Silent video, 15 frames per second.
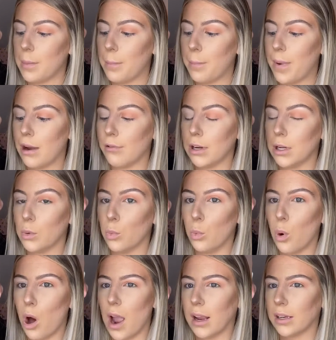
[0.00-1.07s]
berry
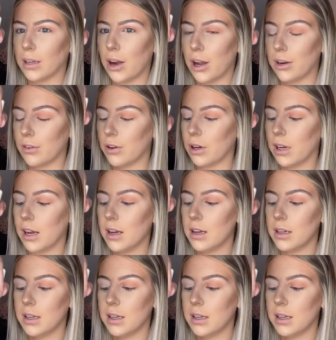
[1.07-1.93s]
wine kind of colour,